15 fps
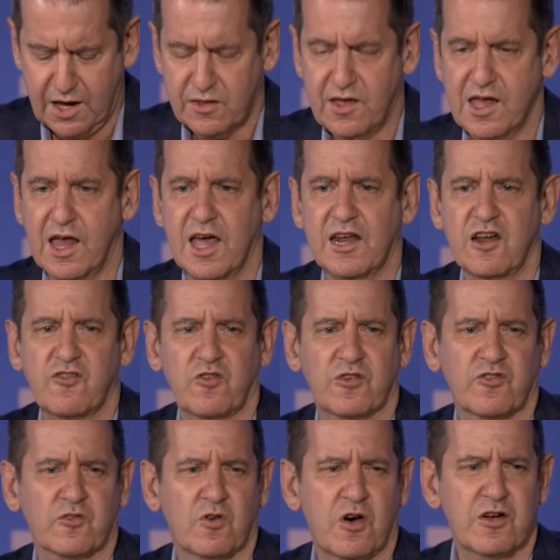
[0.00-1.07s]
The
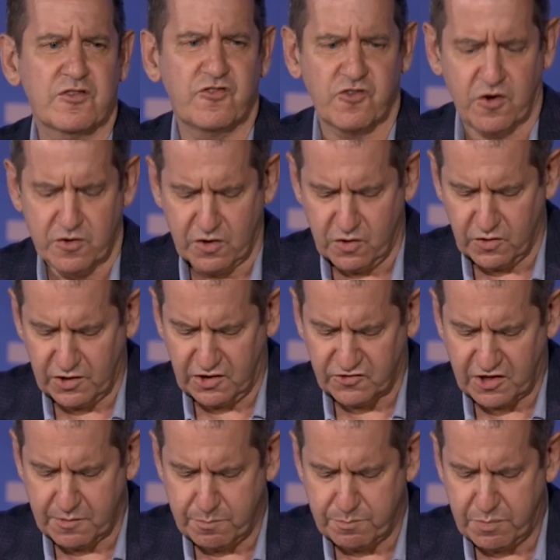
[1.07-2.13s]
Antitrust Law Journal is
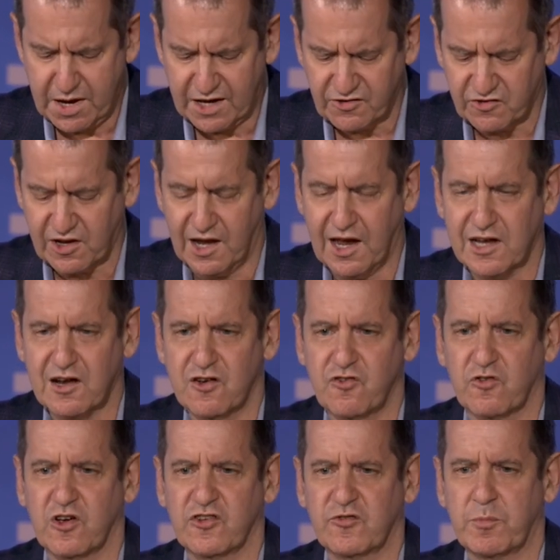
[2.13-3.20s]
the best
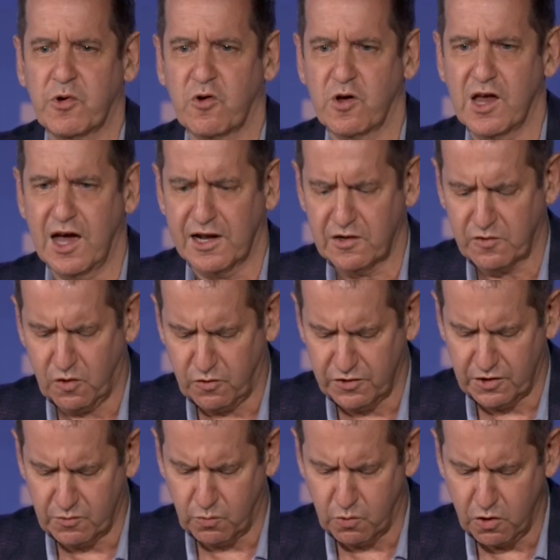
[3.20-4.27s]
antitrust periodical
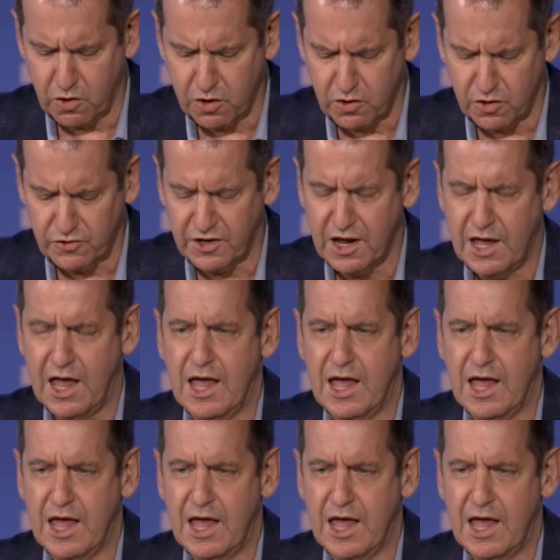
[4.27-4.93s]
in the world,